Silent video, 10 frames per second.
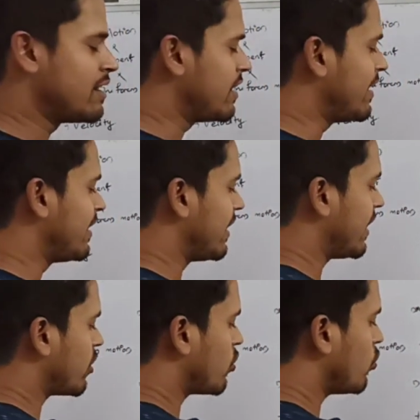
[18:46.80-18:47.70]
in
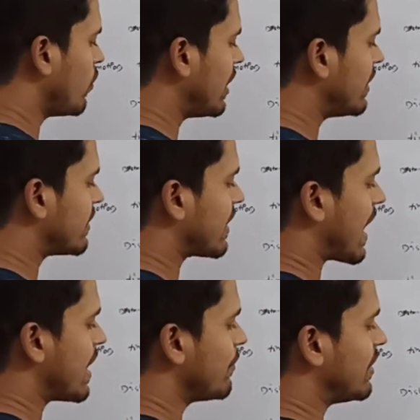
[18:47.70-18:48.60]
equal
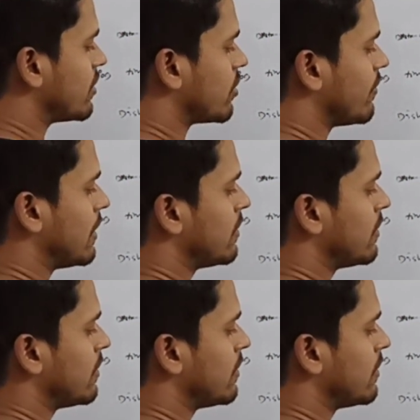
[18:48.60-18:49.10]
time interval,